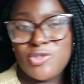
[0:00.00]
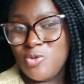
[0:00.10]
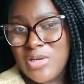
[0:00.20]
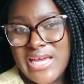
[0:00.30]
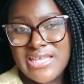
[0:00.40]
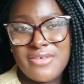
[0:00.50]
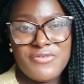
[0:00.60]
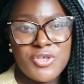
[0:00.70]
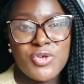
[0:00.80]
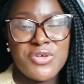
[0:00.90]
Do like the
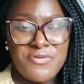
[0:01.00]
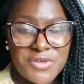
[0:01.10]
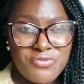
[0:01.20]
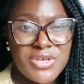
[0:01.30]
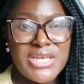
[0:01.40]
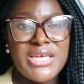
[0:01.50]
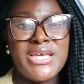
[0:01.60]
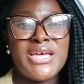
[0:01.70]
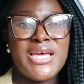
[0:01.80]
video if it really